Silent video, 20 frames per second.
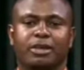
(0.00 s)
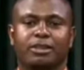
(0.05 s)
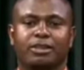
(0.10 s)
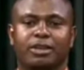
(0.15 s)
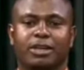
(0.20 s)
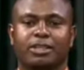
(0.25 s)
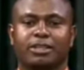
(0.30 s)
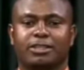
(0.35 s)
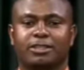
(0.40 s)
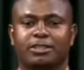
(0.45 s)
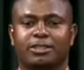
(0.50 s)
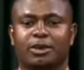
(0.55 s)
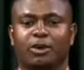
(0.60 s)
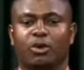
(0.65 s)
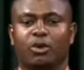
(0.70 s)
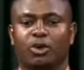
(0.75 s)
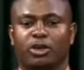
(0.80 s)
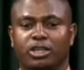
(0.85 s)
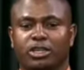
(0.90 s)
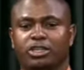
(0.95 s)
That is the
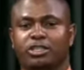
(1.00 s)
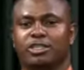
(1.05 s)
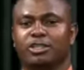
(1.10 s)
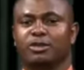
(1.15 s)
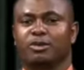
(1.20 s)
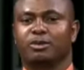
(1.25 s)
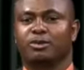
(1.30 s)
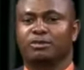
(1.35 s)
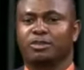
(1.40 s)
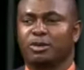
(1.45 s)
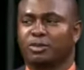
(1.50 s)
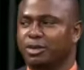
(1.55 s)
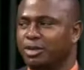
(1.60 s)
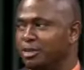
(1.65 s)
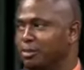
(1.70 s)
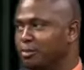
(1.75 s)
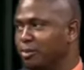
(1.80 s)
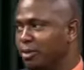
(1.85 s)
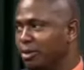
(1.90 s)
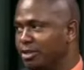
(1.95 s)
origin of the
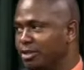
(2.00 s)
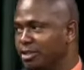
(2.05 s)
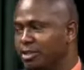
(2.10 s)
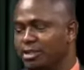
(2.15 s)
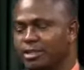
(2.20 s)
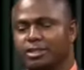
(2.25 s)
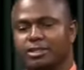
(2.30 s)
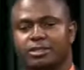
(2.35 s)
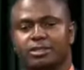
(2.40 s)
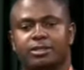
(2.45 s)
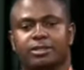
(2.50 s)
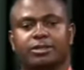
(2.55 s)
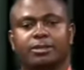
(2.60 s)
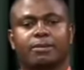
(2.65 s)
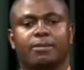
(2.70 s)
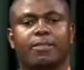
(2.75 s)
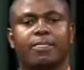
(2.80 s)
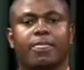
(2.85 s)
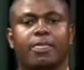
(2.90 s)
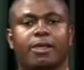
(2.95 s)
word politics.
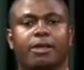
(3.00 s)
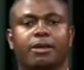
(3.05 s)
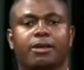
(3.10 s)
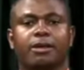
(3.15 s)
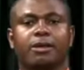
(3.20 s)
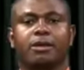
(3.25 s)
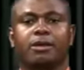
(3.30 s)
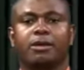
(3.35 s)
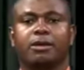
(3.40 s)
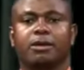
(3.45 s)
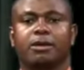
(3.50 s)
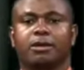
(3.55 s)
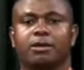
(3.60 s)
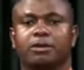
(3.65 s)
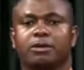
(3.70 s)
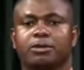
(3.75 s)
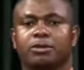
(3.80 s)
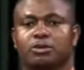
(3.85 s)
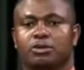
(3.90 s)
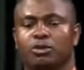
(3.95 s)

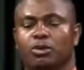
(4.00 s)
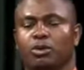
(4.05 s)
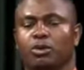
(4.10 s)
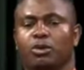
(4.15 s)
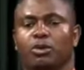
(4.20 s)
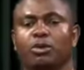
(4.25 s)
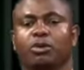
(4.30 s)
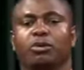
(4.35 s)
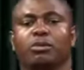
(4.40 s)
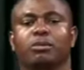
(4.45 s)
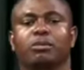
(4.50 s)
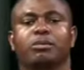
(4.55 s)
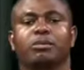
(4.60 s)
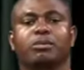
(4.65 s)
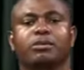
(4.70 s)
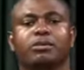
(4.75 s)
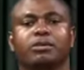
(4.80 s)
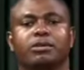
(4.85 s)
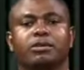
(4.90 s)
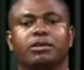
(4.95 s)
So,
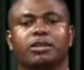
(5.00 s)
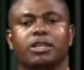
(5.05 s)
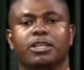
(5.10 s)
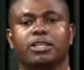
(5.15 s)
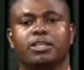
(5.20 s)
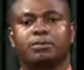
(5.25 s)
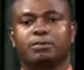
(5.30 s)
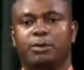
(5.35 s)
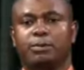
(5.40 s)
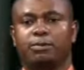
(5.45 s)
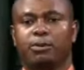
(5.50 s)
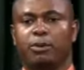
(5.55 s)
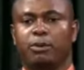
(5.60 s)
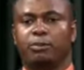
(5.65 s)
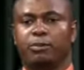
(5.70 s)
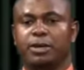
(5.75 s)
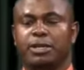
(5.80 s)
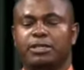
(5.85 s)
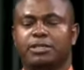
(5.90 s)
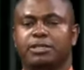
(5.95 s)
it's
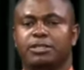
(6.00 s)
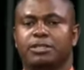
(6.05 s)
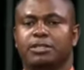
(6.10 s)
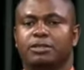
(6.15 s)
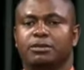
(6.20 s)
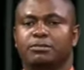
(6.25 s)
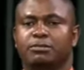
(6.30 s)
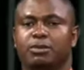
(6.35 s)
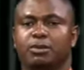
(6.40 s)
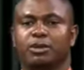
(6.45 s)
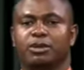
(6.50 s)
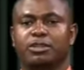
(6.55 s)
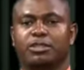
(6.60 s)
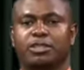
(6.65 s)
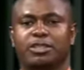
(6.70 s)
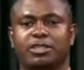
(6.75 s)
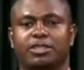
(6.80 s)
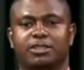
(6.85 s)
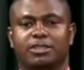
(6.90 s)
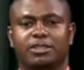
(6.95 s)
people-based.
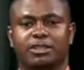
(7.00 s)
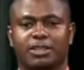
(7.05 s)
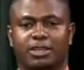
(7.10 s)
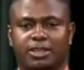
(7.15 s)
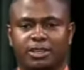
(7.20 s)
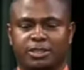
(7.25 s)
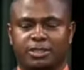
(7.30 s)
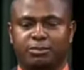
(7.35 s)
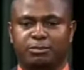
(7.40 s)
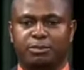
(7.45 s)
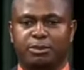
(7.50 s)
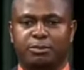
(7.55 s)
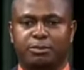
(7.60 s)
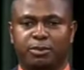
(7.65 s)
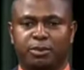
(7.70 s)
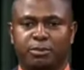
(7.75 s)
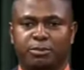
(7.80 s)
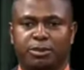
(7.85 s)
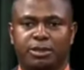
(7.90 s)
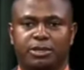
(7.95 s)
Politics is
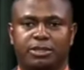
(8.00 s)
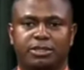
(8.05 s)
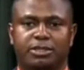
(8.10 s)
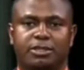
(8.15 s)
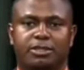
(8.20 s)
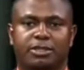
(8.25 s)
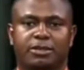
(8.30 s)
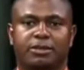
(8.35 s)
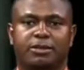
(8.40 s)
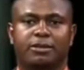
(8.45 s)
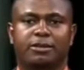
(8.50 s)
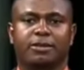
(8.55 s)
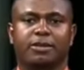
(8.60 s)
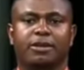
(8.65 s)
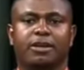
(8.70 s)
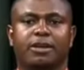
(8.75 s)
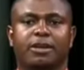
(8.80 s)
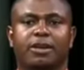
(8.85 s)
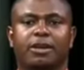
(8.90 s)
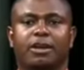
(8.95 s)
people-based.
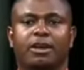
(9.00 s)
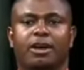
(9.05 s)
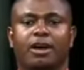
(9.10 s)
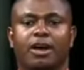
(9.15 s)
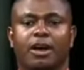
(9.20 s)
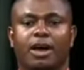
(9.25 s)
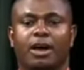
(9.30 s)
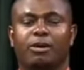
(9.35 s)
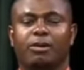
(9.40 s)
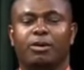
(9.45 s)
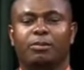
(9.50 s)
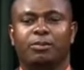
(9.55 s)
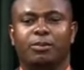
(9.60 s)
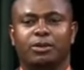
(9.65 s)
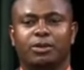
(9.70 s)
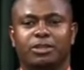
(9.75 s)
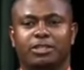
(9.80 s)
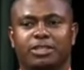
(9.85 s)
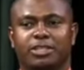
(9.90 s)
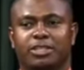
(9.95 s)
Our
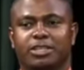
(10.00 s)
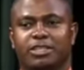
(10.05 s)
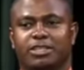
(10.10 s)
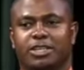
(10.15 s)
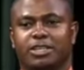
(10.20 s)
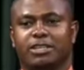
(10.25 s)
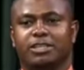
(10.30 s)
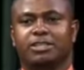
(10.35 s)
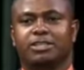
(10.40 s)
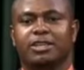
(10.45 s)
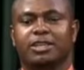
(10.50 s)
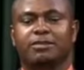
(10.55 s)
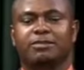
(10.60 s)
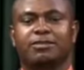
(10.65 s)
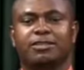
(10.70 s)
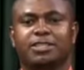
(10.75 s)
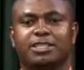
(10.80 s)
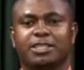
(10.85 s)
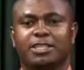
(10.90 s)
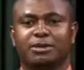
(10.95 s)
politicians have
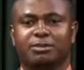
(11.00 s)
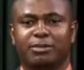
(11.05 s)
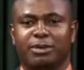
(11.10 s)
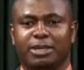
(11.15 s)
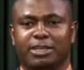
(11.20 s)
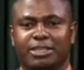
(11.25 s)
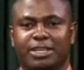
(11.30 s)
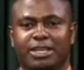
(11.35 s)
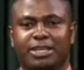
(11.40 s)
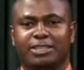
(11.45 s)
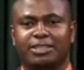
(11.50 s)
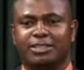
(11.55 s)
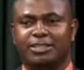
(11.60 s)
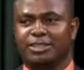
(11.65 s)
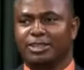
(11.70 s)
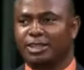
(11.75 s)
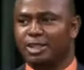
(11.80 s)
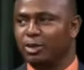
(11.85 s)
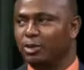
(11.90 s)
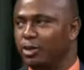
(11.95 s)
stigmatized
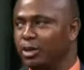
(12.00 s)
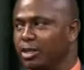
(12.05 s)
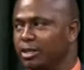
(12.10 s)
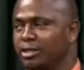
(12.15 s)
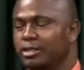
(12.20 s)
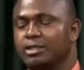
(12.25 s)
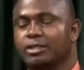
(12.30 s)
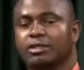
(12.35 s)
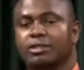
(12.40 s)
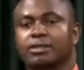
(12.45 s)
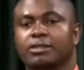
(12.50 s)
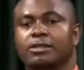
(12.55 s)
the word.